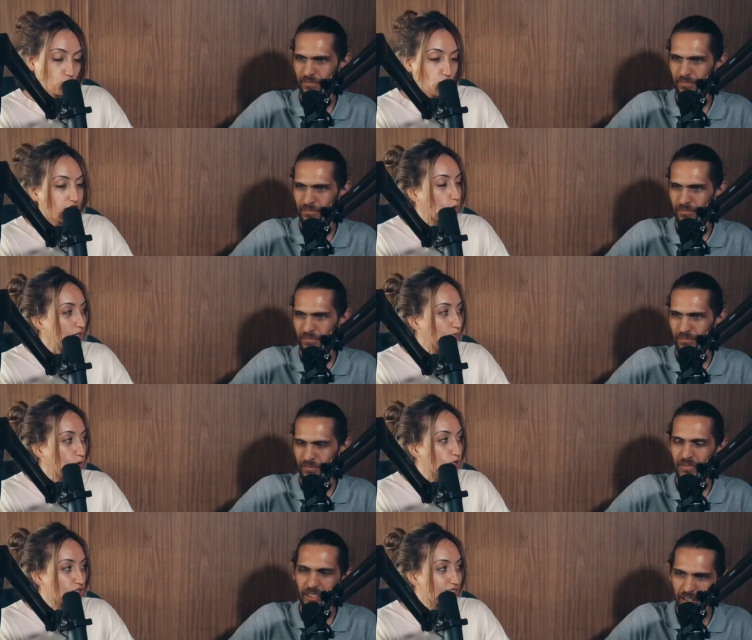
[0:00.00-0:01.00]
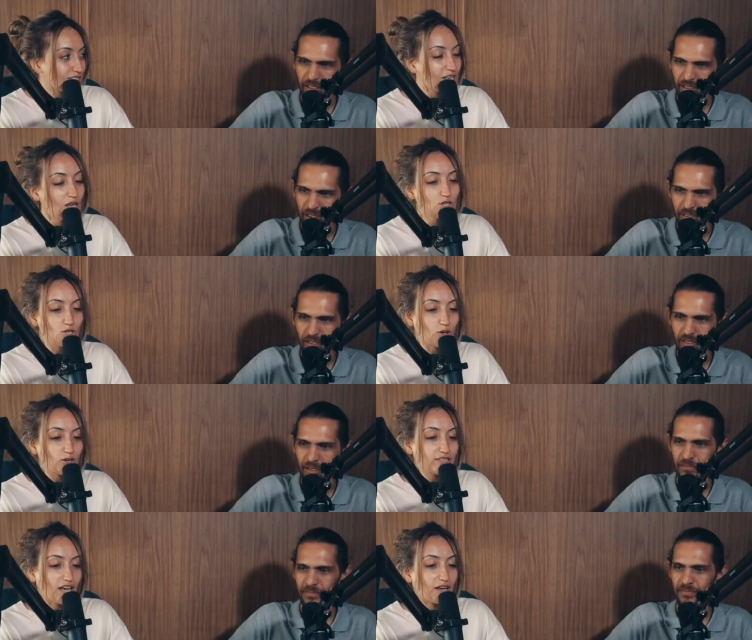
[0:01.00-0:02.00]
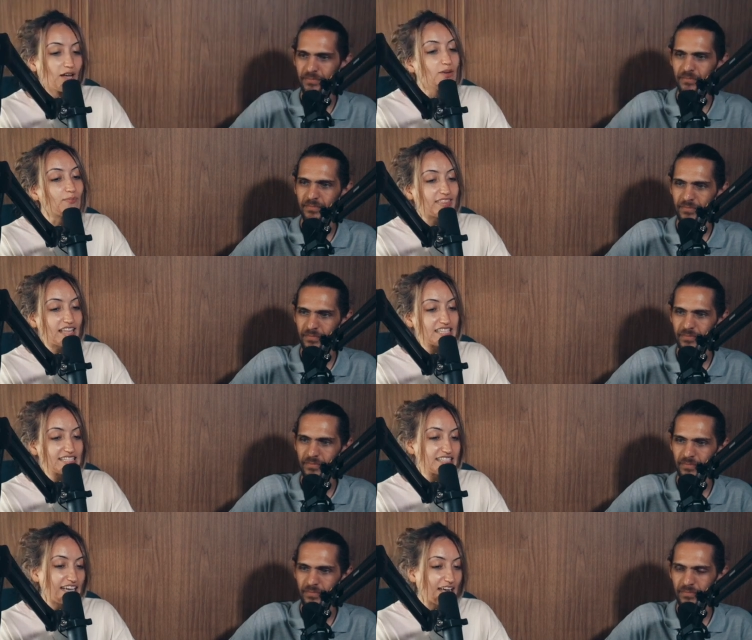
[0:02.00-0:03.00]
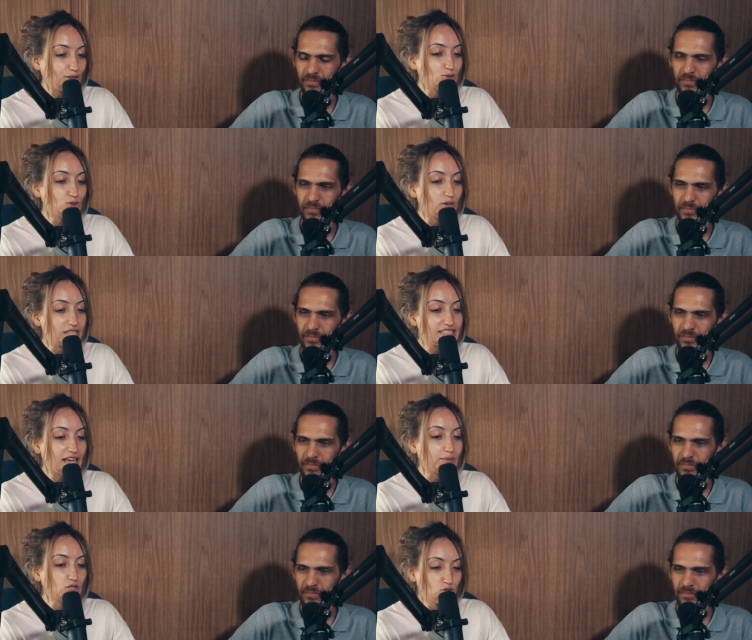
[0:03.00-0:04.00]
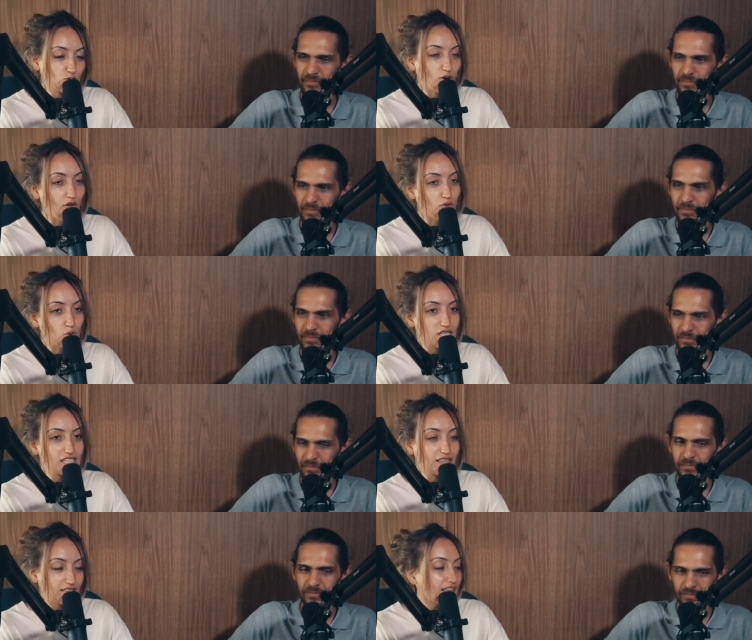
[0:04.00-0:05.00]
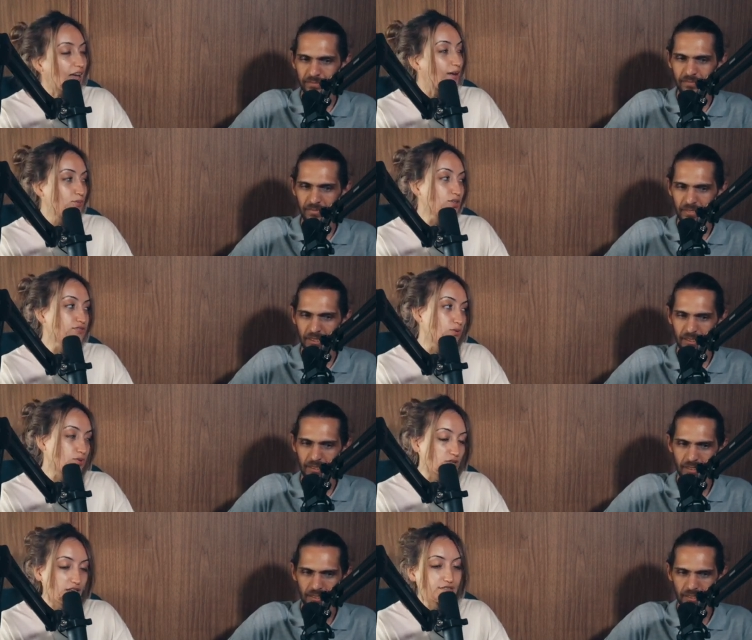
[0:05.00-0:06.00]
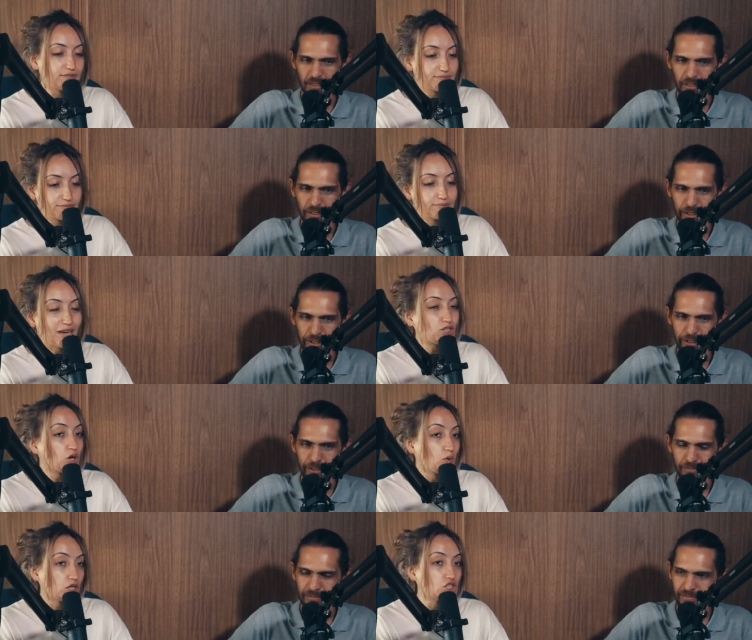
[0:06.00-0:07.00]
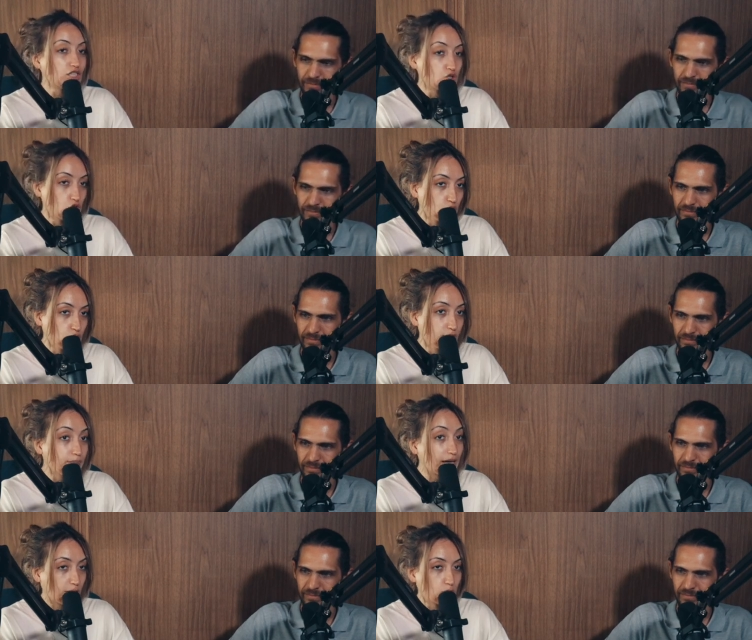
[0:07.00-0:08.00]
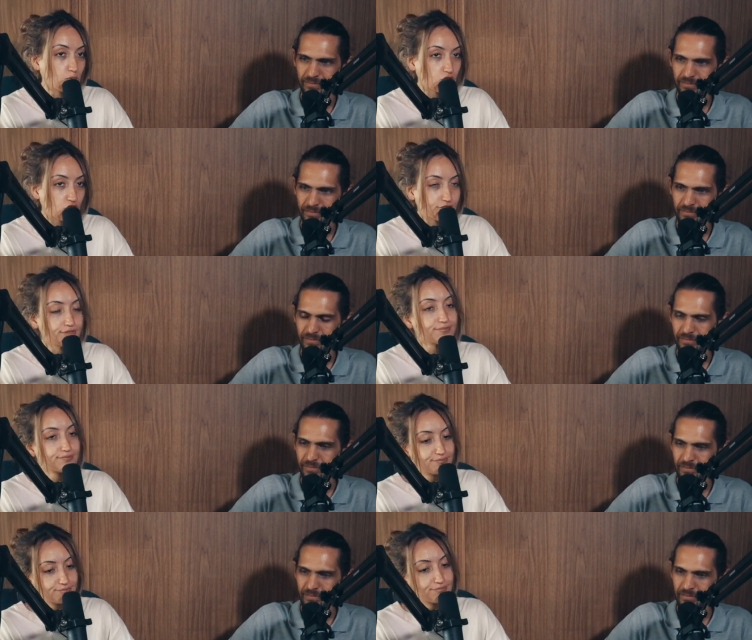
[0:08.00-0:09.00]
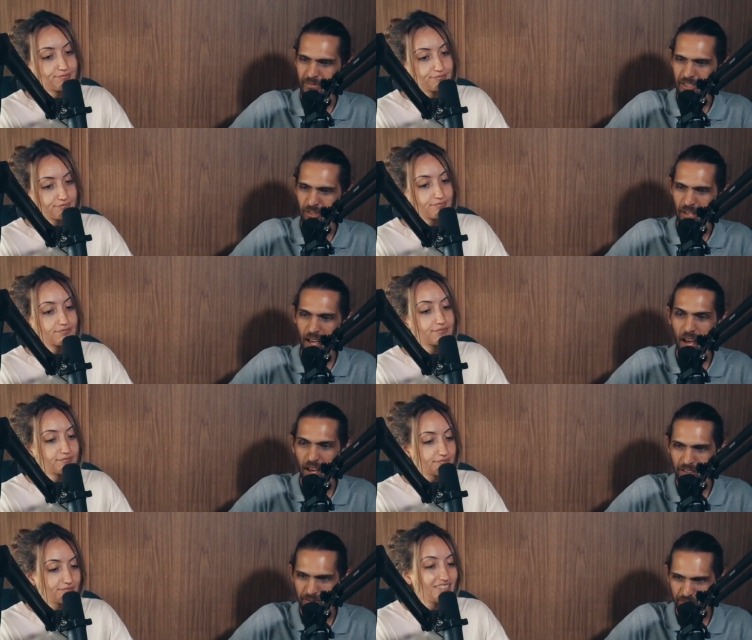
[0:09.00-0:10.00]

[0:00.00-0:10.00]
Speaker 1: you know they're all emotions. Yeah, yeah, yeah, yeah. So yeah, but that's Inside Out two, and it's coming June fourteenth. I'm looking forward to that. Might go. Not watch it in June, mm. but I will watch it in July.